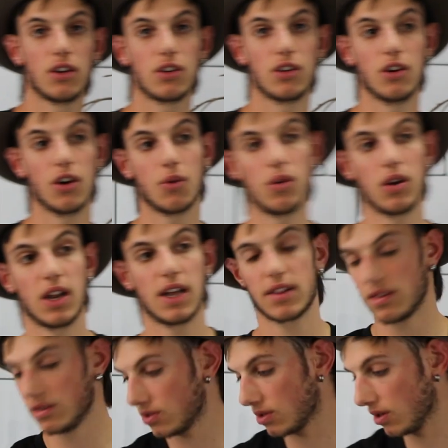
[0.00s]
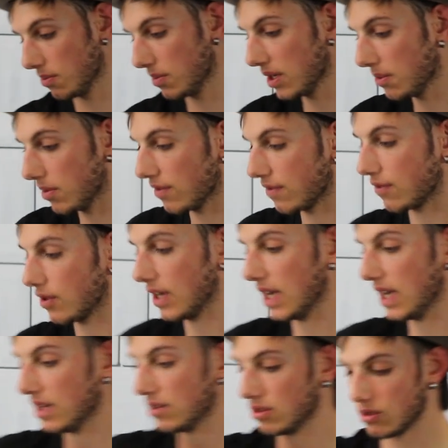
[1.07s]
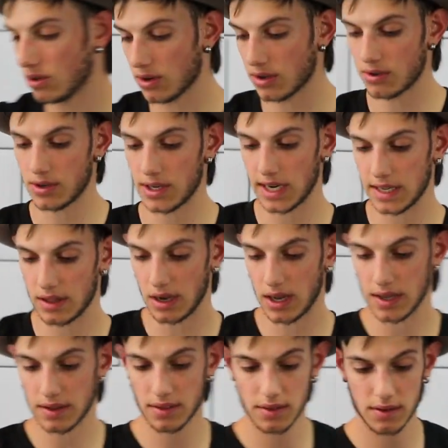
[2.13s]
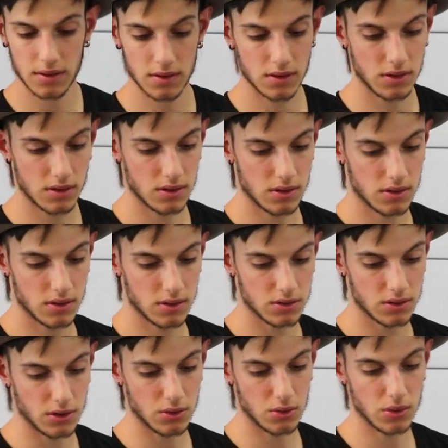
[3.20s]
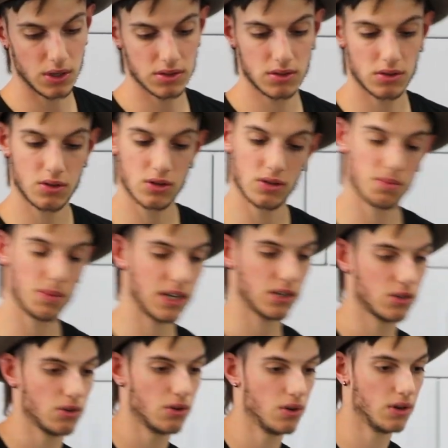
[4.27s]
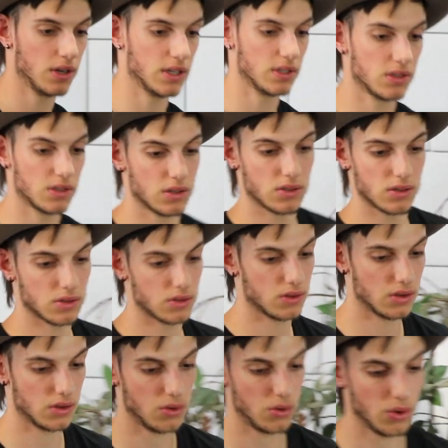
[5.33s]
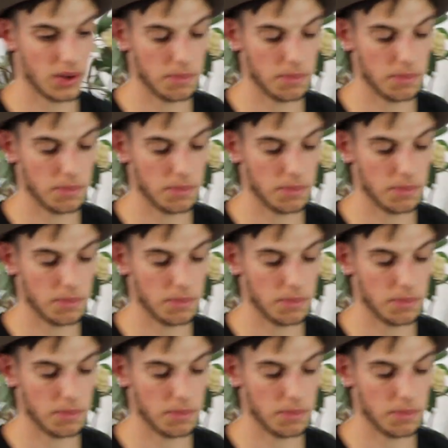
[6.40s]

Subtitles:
you know what length it's going to be, but freehand, you've got to create the length. So always just make sure it's all